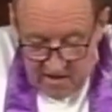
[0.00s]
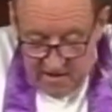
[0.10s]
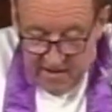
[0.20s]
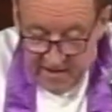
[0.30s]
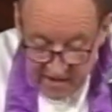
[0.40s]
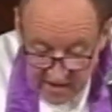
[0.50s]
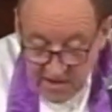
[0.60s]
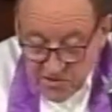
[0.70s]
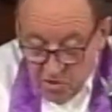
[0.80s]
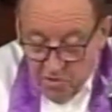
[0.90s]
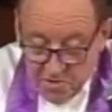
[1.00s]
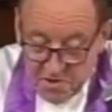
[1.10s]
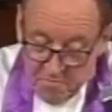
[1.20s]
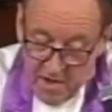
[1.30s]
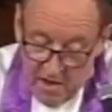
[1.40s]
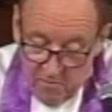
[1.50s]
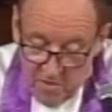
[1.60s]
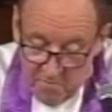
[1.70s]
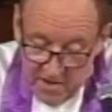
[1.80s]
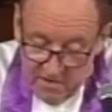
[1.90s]
He talks about
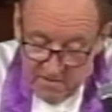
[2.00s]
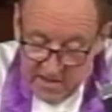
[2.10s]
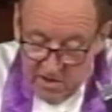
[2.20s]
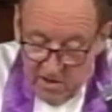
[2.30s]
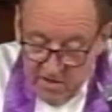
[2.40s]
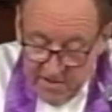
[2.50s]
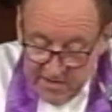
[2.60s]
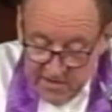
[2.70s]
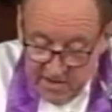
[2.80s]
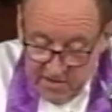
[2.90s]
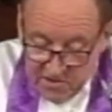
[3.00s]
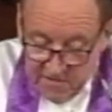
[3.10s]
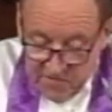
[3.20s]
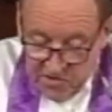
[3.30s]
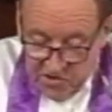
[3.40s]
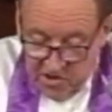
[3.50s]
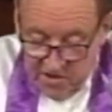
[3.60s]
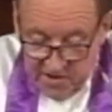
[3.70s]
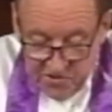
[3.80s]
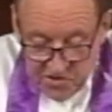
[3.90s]
women in the early years of the
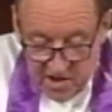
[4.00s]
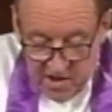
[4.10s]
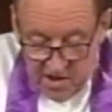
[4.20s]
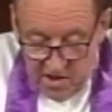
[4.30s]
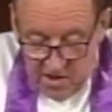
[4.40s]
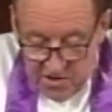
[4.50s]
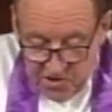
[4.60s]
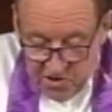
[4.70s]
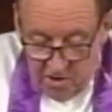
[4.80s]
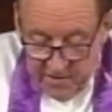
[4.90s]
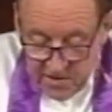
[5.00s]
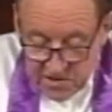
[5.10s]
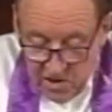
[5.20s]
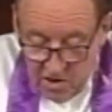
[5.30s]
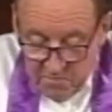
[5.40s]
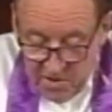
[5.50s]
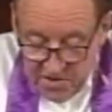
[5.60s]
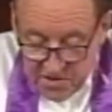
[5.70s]
church, showing so much